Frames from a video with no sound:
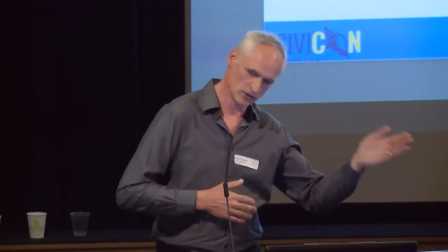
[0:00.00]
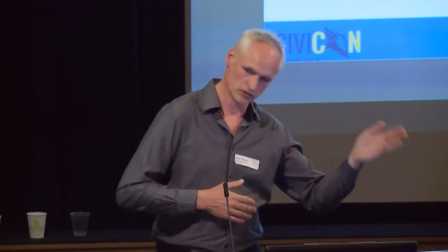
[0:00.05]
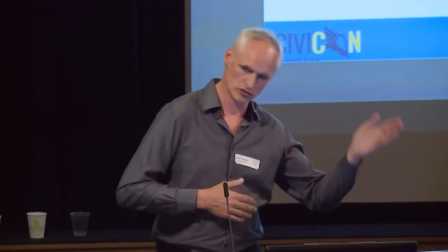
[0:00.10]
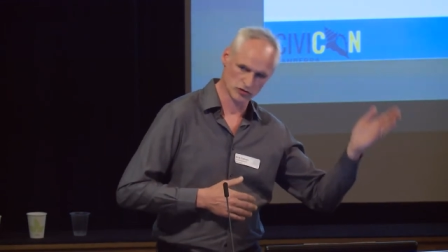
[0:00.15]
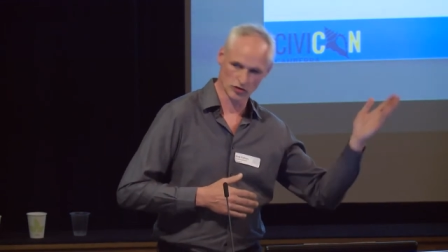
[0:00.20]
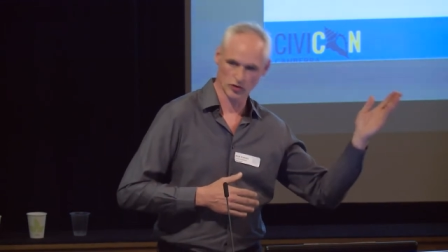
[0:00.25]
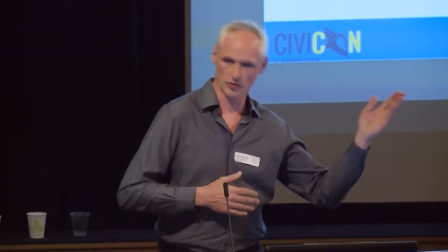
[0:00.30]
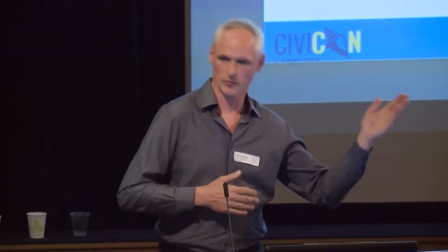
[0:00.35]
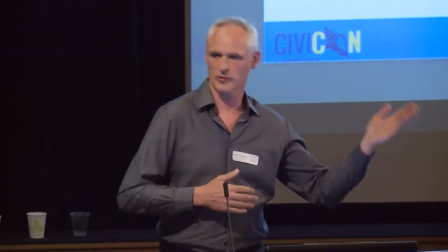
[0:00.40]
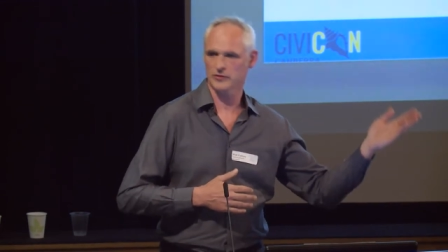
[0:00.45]

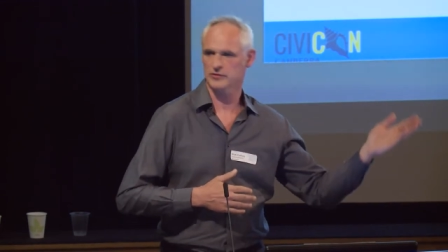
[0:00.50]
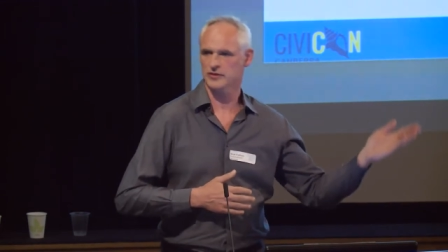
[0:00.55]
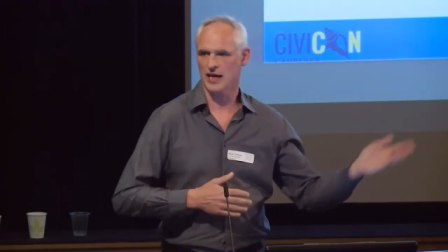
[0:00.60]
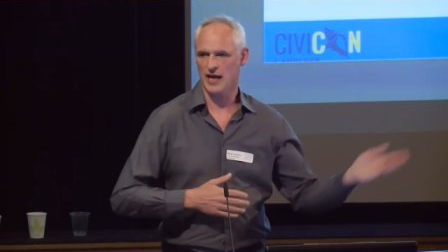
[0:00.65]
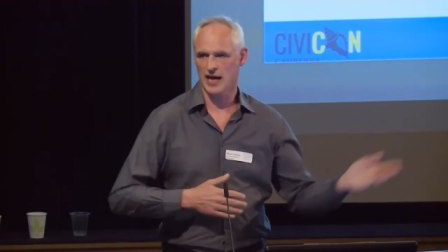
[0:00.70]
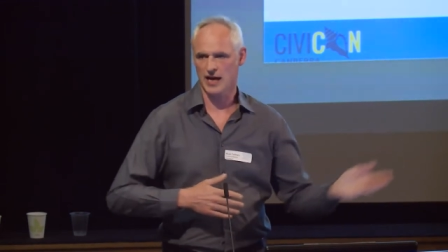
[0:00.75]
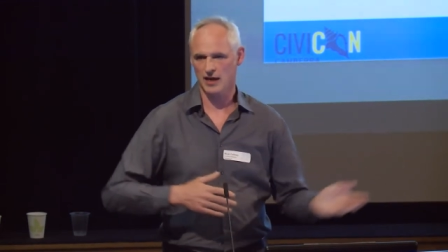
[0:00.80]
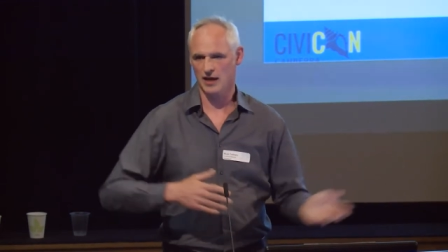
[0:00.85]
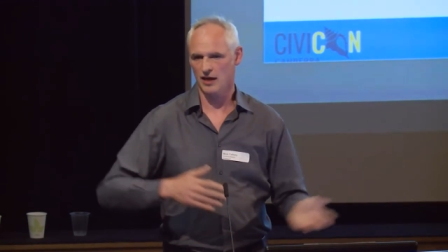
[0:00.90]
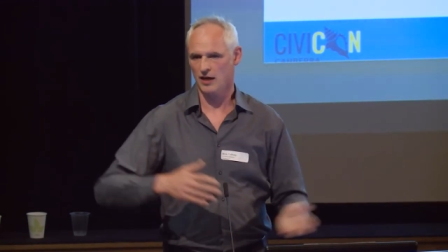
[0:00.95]
Drupal
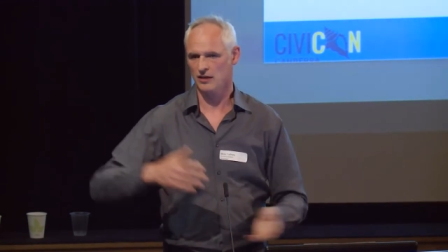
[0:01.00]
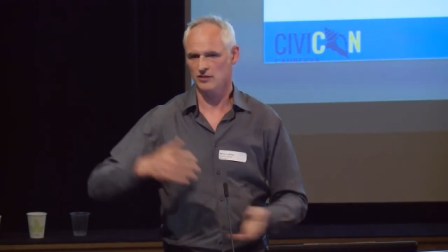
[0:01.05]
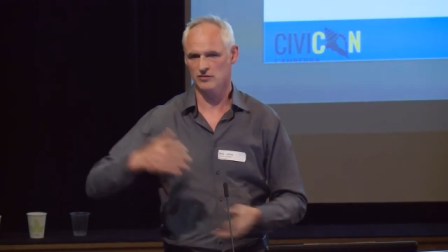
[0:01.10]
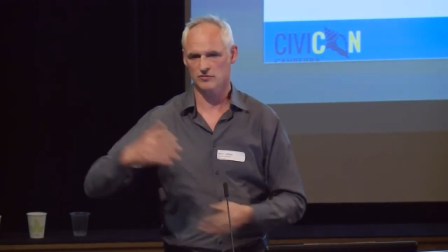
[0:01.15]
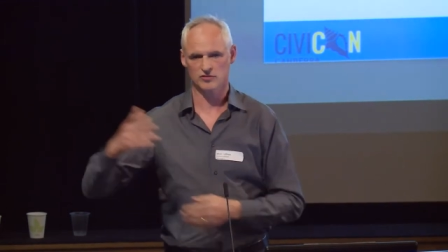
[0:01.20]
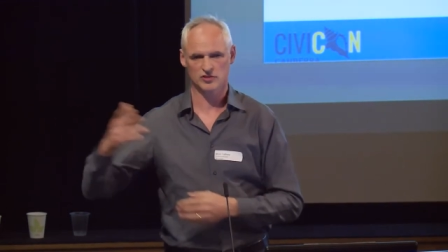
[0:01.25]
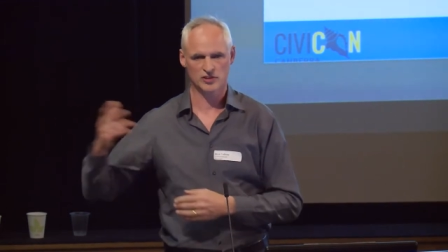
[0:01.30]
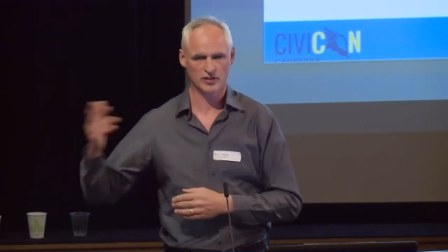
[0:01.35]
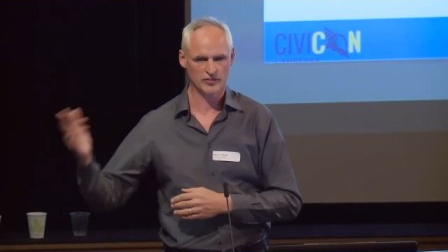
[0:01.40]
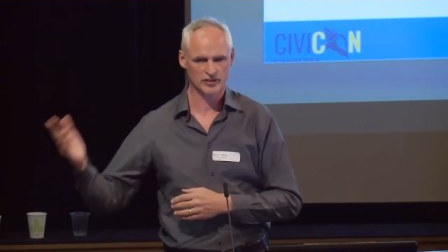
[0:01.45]
data,
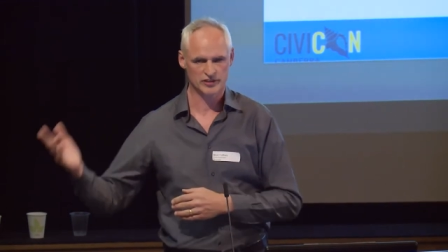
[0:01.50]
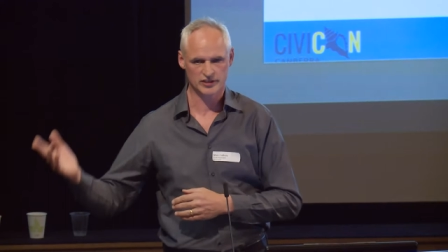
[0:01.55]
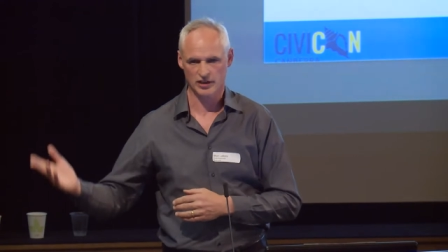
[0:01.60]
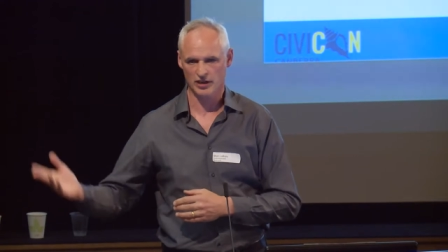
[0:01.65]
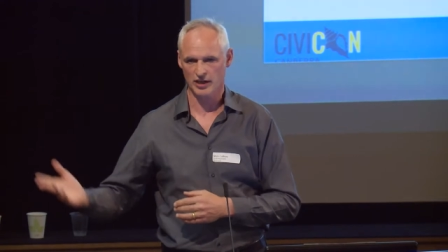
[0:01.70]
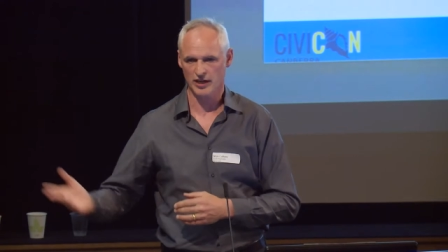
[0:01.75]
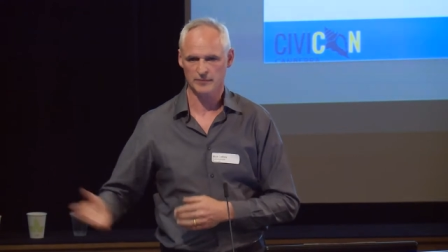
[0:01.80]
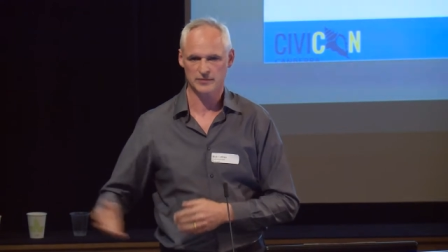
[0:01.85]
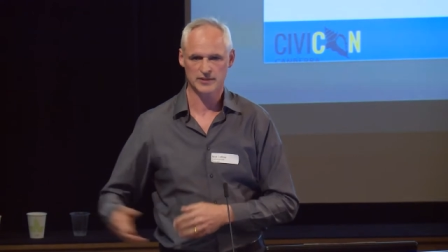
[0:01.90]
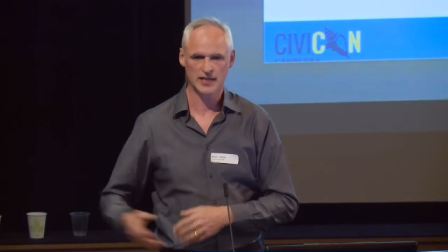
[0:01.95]

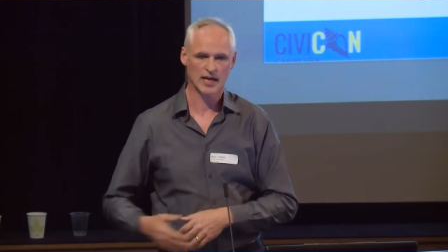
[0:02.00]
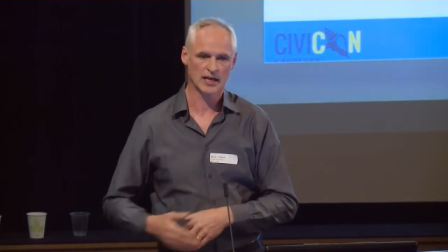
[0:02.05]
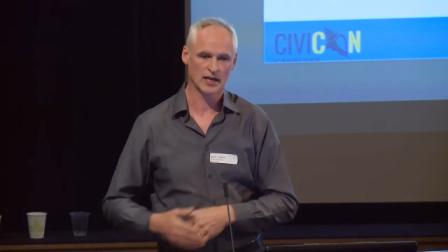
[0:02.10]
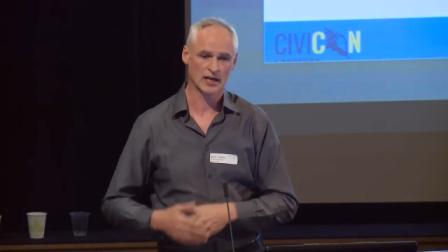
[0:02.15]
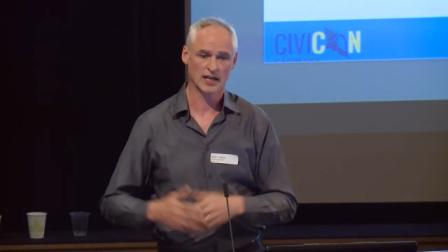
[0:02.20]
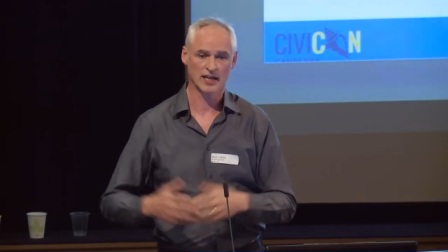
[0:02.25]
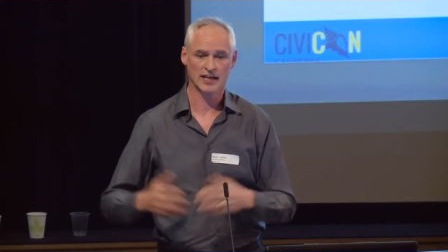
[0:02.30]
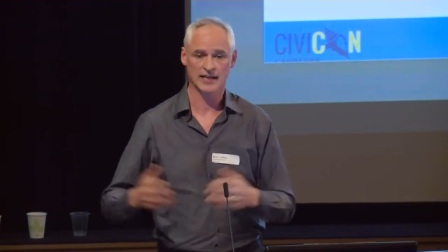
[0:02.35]
CiviCRM data,